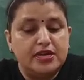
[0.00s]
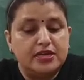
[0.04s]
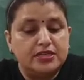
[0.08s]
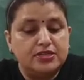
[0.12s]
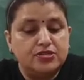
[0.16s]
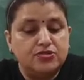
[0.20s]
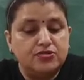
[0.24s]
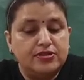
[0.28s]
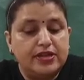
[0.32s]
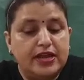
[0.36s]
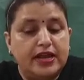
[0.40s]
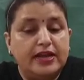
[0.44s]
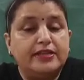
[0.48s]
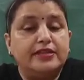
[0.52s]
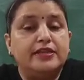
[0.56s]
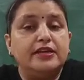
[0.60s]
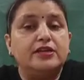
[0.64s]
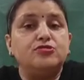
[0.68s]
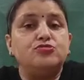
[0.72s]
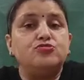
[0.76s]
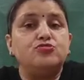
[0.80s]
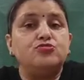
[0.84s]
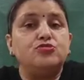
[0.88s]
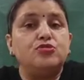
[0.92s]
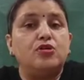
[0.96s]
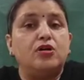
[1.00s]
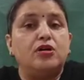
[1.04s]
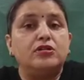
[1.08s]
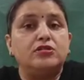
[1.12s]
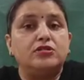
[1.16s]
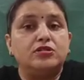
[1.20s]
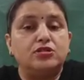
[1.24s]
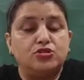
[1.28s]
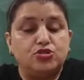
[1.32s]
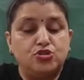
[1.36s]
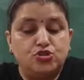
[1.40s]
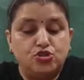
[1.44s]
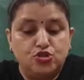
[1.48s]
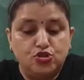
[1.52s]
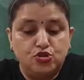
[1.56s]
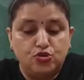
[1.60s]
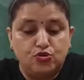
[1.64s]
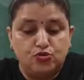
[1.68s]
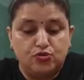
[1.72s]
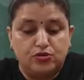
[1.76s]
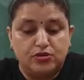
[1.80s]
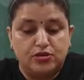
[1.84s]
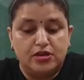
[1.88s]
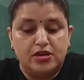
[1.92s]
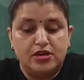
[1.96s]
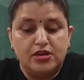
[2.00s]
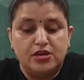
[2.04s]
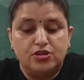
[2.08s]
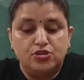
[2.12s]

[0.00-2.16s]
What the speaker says: so that they do not choke.